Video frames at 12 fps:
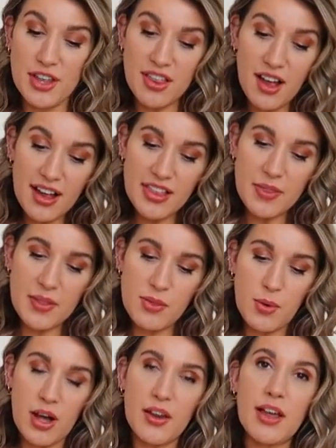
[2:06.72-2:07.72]
to size in
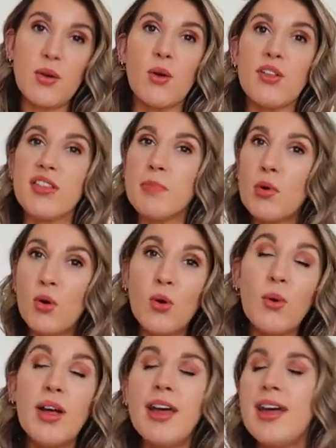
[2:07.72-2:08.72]
this one. I got a
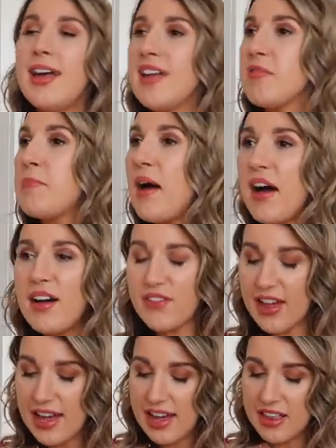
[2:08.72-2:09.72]
small, it's
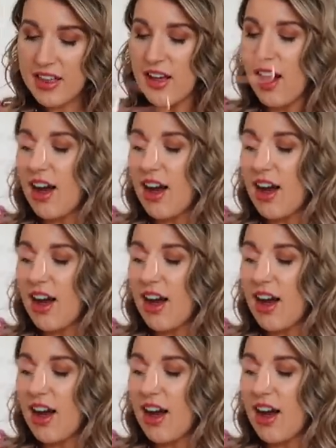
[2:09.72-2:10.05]
perfect.